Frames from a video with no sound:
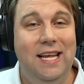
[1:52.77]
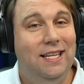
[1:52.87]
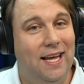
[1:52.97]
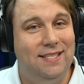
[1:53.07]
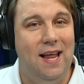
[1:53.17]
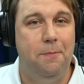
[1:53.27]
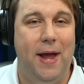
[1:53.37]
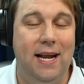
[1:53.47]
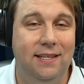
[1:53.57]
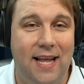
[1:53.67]
That's not
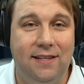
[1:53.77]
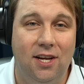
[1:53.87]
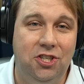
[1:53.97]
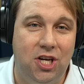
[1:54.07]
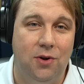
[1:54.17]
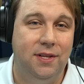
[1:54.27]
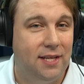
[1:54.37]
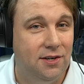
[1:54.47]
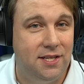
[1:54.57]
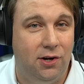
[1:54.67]
bad, and that does show that
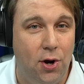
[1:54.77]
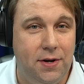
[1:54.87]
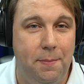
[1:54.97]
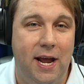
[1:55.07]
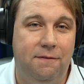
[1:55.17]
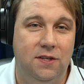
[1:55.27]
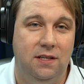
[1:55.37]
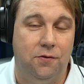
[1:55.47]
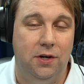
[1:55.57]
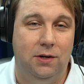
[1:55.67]
there is a good demand for
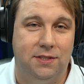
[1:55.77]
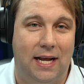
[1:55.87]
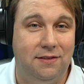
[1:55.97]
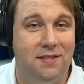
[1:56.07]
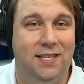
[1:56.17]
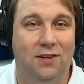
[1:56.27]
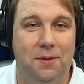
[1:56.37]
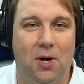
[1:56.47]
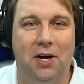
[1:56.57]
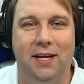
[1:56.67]
Silver Eagles out there still in the
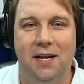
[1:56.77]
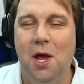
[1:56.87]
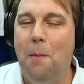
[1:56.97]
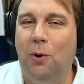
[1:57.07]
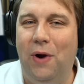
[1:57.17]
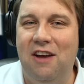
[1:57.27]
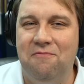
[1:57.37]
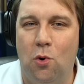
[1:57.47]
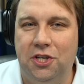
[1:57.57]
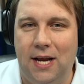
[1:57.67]
market. But we have
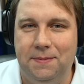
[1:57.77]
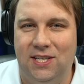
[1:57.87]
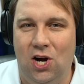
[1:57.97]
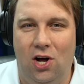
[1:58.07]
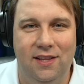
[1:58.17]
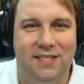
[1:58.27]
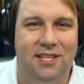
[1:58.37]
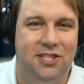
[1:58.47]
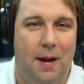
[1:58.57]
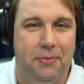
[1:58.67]
more shops to call. Let's
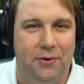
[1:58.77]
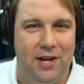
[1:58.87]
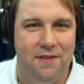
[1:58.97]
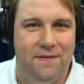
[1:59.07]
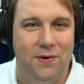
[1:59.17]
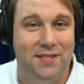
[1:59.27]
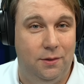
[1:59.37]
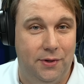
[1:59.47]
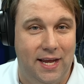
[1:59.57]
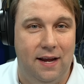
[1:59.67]
get Shop 3 on the phone and see
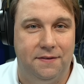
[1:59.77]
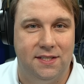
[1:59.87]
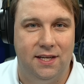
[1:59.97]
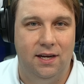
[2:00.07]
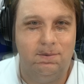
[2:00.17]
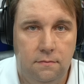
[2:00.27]
what they have to say.